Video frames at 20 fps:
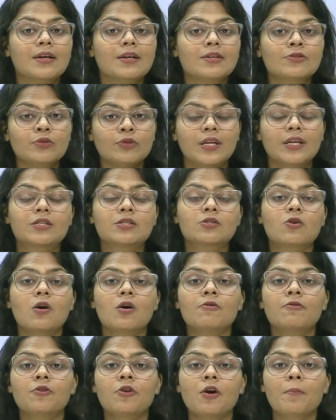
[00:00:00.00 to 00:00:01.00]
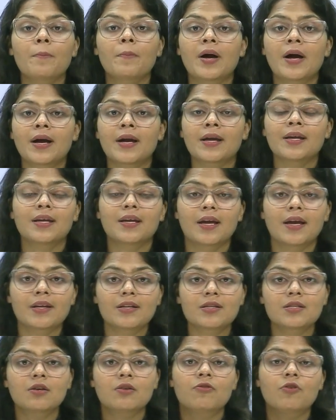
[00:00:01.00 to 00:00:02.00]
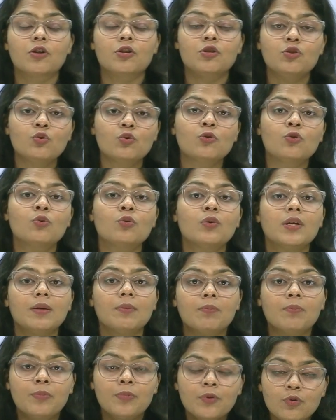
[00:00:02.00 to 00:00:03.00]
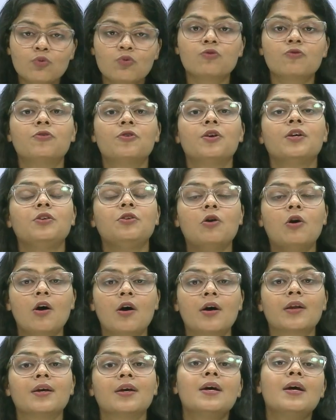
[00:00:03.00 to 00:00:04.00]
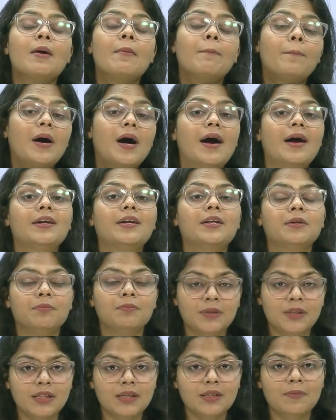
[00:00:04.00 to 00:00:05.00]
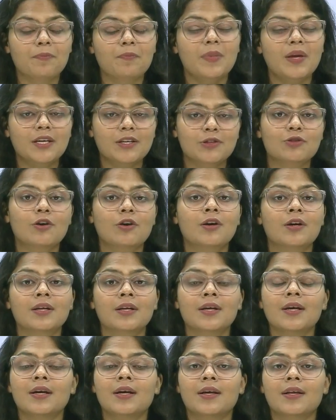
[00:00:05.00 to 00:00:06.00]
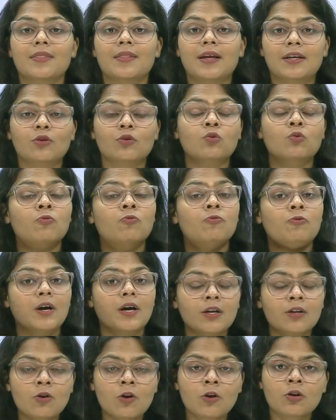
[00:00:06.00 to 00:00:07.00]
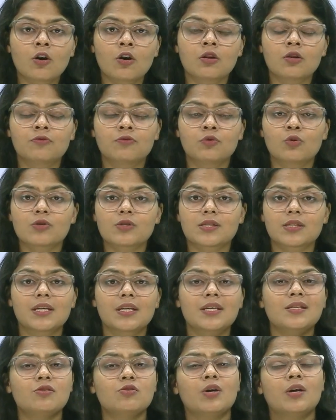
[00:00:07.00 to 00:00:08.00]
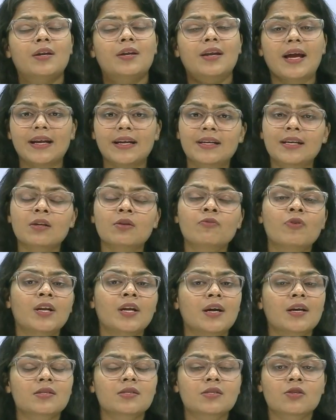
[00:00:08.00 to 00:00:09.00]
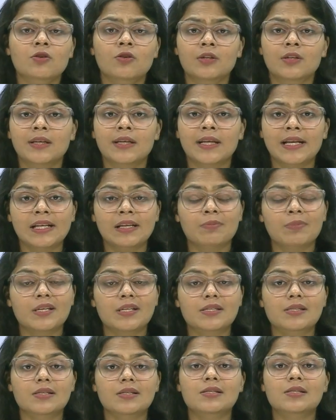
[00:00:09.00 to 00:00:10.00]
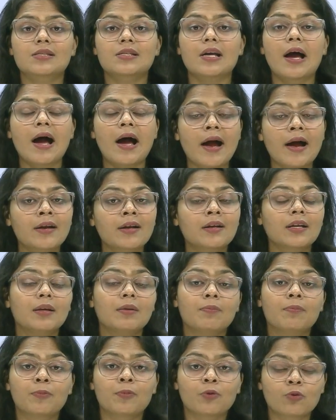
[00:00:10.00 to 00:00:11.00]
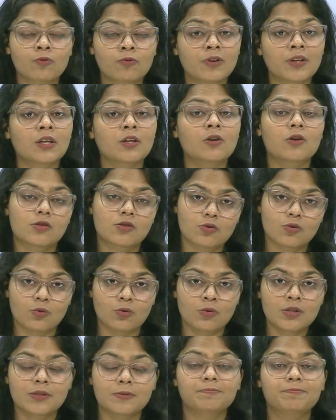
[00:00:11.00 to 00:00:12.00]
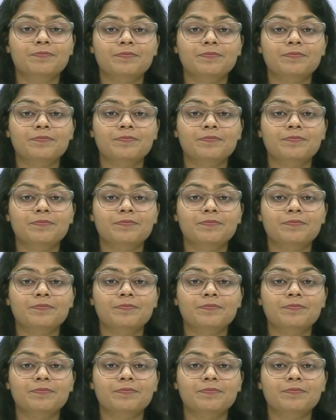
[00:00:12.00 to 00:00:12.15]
So that's all from my end for you to improve your part B. Make sure that you work on all of those things. You are writing one answer on a daily basis and improving your scores.